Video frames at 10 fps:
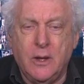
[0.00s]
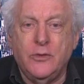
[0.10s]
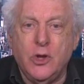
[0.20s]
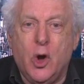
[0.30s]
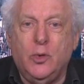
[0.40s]

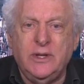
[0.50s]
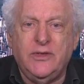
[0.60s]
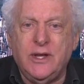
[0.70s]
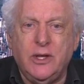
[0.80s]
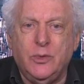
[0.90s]
the
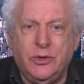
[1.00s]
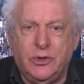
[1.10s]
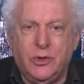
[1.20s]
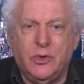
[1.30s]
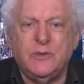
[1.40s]
only thing you would
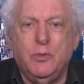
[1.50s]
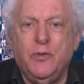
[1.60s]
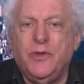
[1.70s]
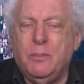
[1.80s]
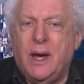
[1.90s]
do is
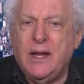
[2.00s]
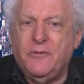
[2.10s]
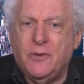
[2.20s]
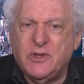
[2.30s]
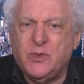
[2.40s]
move the money
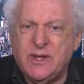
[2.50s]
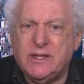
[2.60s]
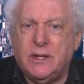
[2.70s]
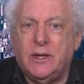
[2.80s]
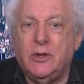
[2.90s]
from
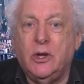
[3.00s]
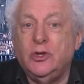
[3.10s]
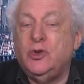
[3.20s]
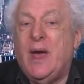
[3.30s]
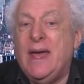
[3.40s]
Switzerland
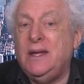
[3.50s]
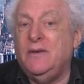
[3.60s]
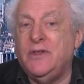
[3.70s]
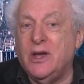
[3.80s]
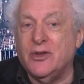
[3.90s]
to any
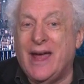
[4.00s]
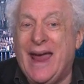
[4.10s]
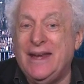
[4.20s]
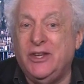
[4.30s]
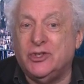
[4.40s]
of the other
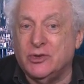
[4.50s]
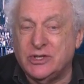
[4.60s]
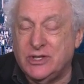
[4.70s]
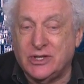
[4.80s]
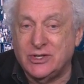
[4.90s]
80
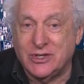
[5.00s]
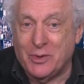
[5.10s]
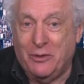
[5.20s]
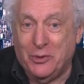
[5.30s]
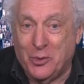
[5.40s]
jurisdictions
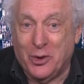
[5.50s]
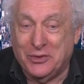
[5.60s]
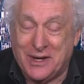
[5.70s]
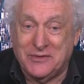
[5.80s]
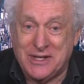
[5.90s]
around the
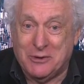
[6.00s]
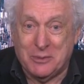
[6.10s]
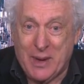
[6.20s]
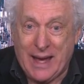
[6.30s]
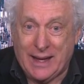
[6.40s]
world that have
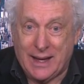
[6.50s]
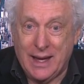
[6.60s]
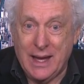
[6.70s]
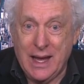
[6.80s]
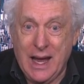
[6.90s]
secret banking
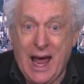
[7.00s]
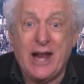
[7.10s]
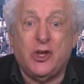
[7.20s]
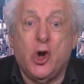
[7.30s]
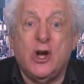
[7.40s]

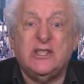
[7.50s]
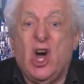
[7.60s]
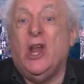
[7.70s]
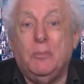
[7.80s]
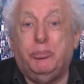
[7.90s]
and cause
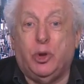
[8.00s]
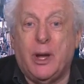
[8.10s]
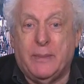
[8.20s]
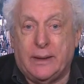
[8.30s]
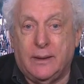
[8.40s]

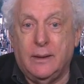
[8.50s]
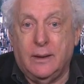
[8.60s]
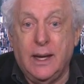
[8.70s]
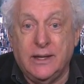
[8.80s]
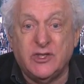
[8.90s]
unemployment
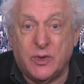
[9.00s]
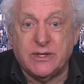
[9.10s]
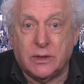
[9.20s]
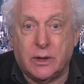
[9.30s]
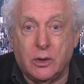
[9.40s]
in
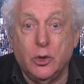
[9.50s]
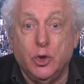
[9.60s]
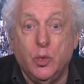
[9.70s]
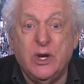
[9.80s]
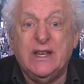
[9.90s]
Switzerland.
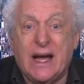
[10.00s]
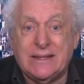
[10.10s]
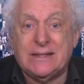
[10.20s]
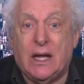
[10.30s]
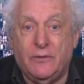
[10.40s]
You would
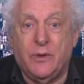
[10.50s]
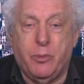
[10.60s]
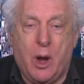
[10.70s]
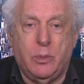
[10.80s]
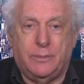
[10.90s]
not solve the
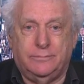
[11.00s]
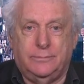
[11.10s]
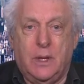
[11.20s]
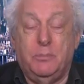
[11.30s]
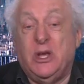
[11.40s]
problem,
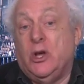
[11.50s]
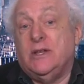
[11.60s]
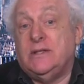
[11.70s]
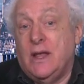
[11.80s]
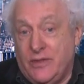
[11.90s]

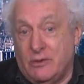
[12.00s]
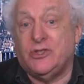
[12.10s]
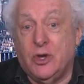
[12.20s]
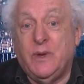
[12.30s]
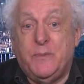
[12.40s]
because there are
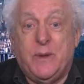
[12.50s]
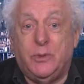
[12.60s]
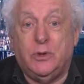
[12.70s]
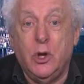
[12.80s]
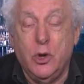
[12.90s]
so many
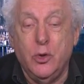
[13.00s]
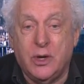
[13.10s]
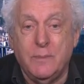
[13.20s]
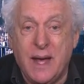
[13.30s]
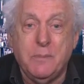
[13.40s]
people
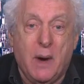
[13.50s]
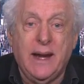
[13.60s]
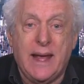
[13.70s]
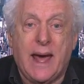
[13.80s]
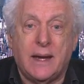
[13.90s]
who can make
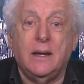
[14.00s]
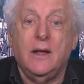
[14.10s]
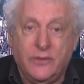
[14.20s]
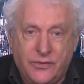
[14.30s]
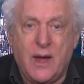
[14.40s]
money at it
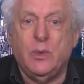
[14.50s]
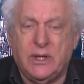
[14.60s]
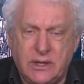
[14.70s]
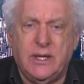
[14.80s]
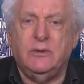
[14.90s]
that they
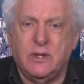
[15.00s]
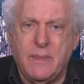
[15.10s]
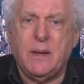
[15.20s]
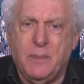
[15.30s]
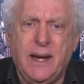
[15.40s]
will continue to
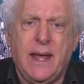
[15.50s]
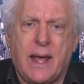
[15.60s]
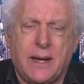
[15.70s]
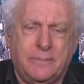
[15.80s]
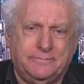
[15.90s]
make money
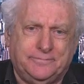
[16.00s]
at it.